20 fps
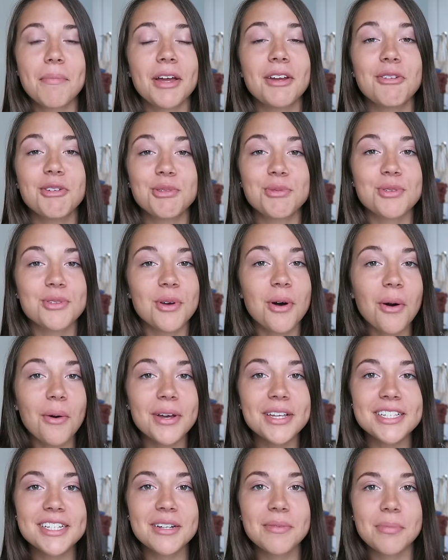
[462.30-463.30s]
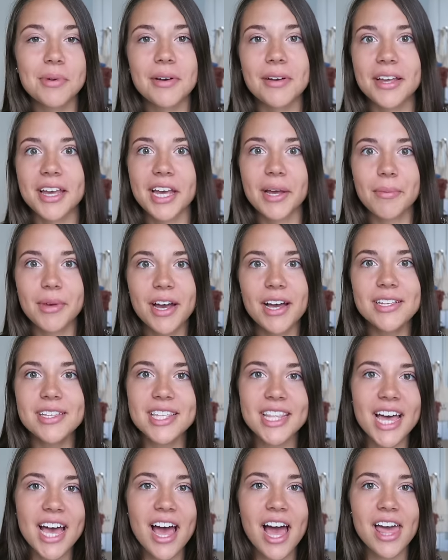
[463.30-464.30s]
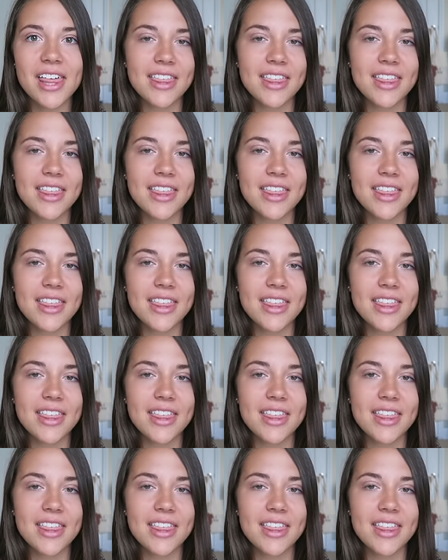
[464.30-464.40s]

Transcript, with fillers: My nose was always in a book and because of that